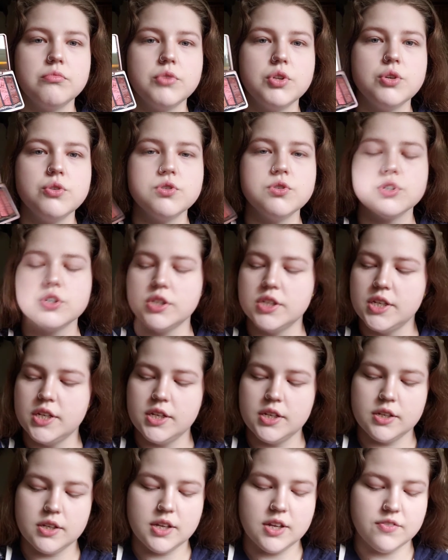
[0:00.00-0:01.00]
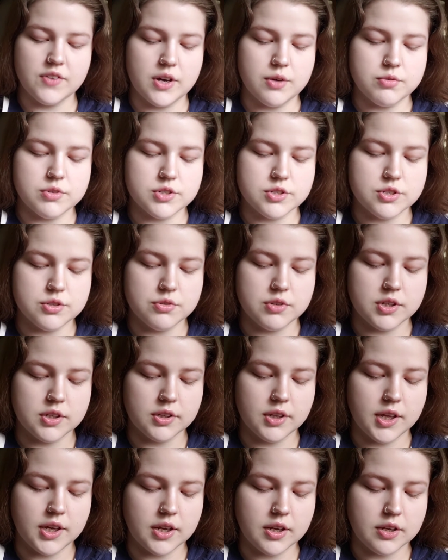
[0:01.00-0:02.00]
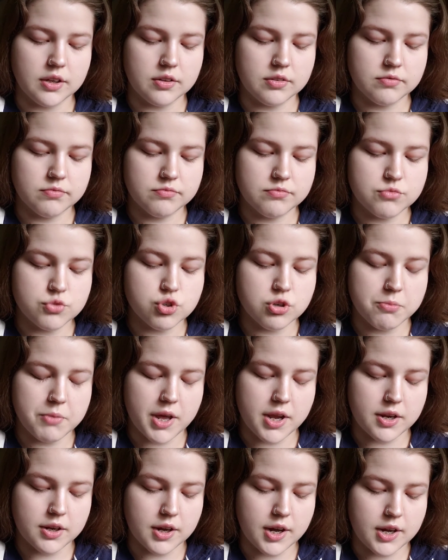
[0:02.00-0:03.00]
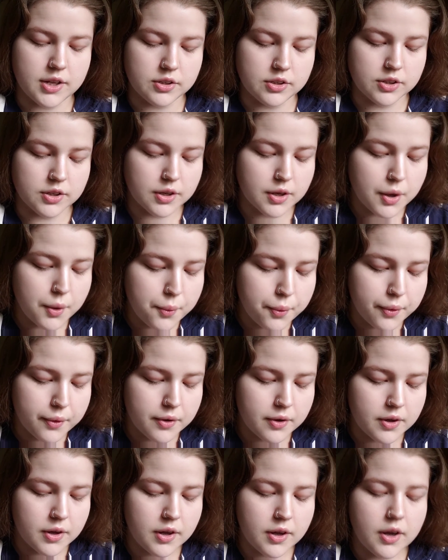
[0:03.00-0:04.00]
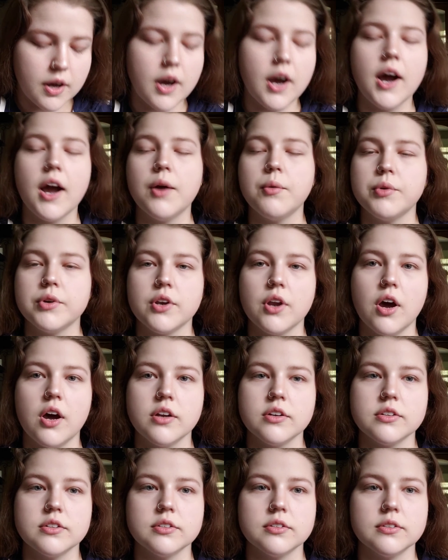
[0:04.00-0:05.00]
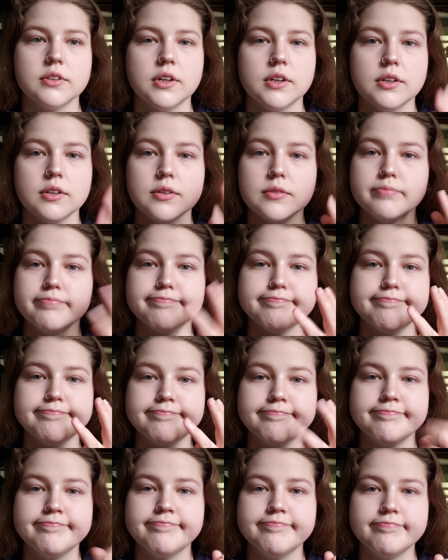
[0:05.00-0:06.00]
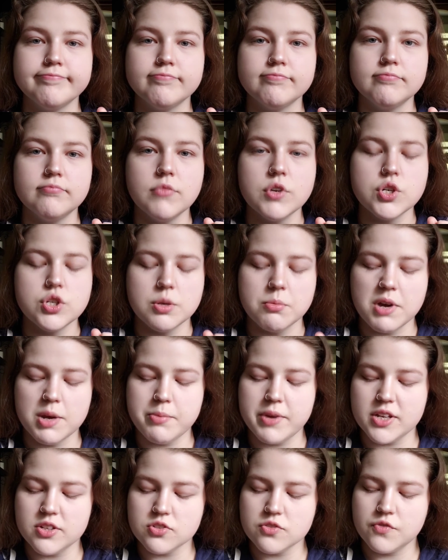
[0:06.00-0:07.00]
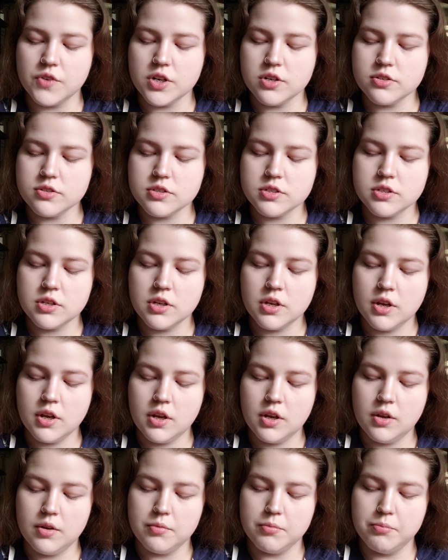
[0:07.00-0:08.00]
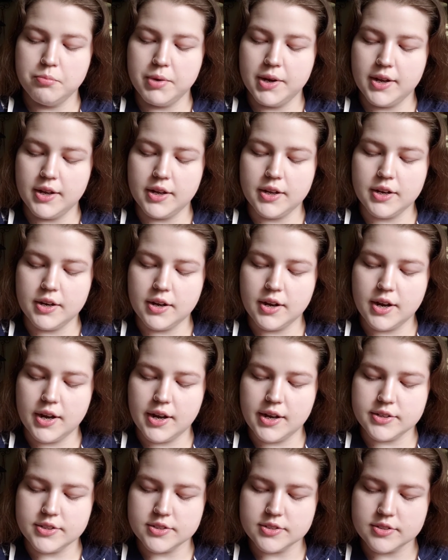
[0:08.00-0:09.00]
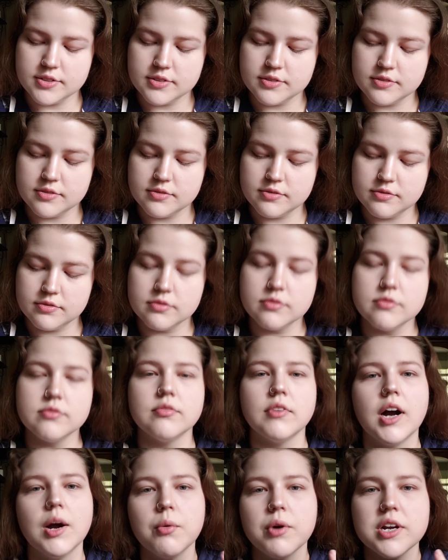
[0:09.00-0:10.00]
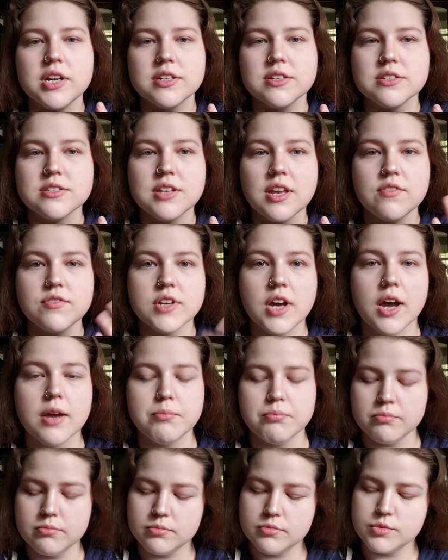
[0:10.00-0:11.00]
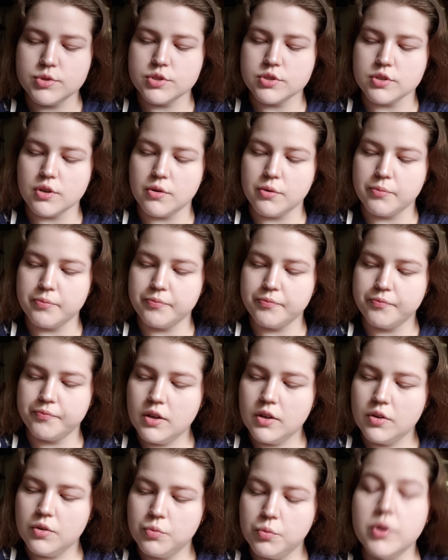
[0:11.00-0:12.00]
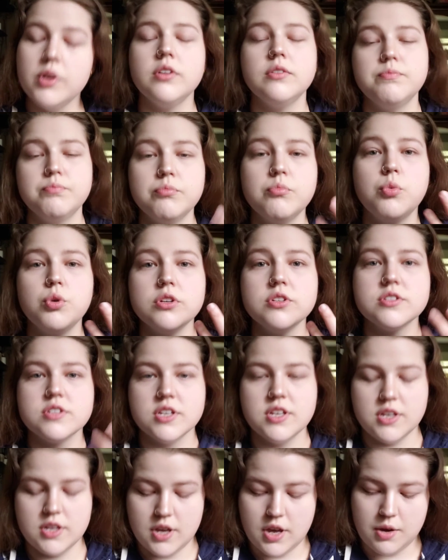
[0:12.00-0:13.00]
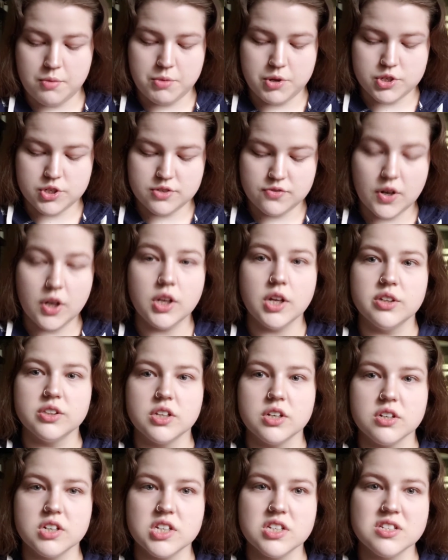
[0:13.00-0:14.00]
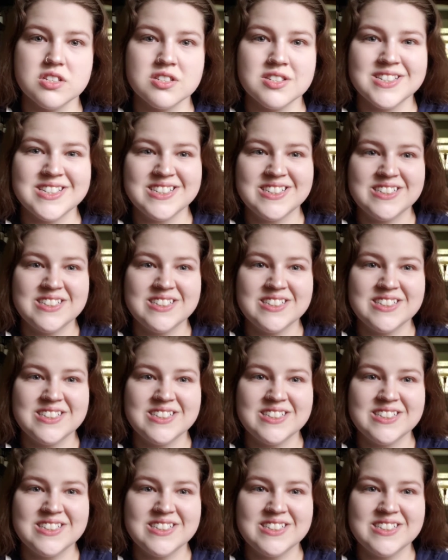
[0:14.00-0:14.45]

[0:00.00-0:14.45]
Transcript: Usually if I was doing like a dramatic eye look, I would not do my base first, but I wanted to save time. So we'll see how much fallout there is.